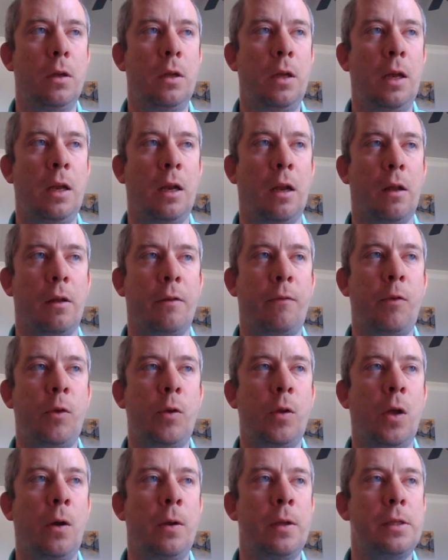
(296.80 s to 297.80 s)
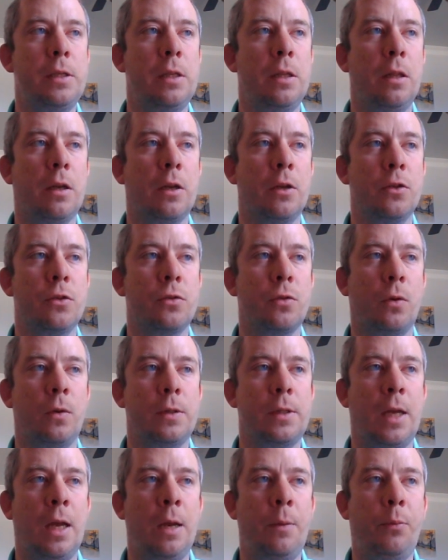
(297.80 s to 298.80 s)
And now if you notice in the control
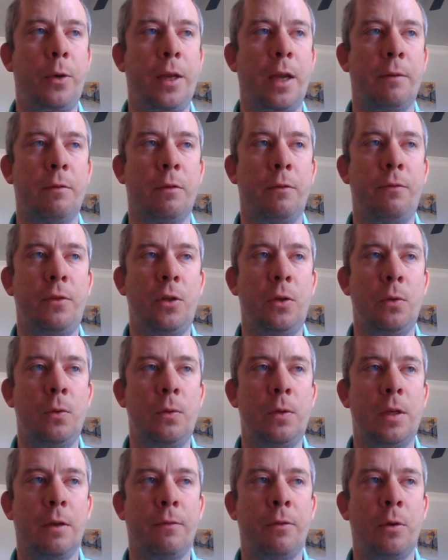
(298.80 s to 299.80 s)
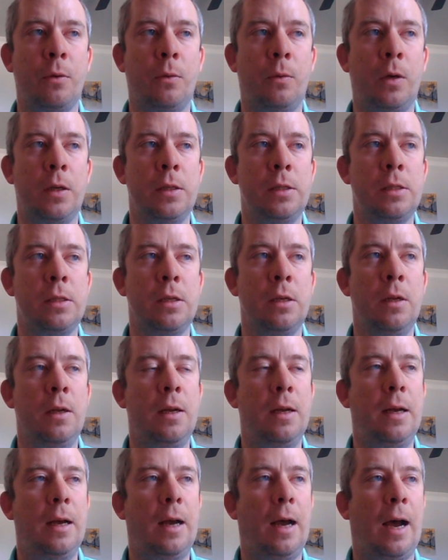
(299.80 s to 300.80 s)
type, we have a few different ones.
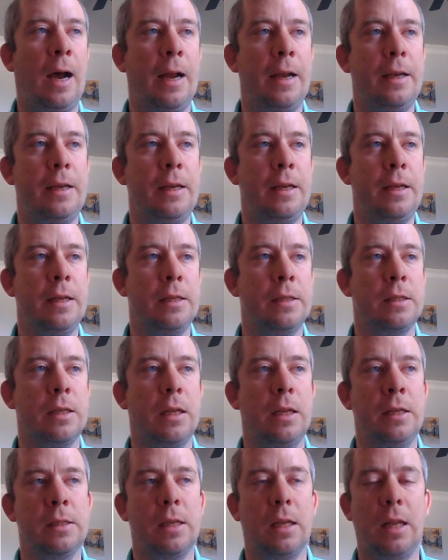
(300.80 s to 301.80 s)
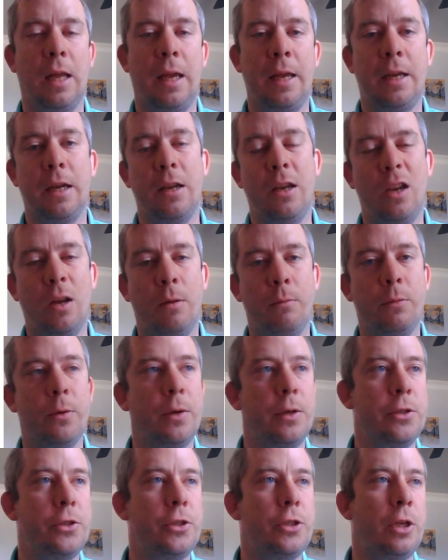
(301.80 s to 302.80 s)
ID is, is like a number
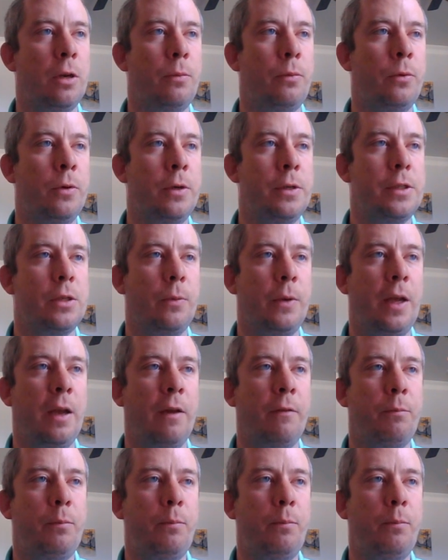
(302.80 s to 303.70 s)
in SharePoint, so we have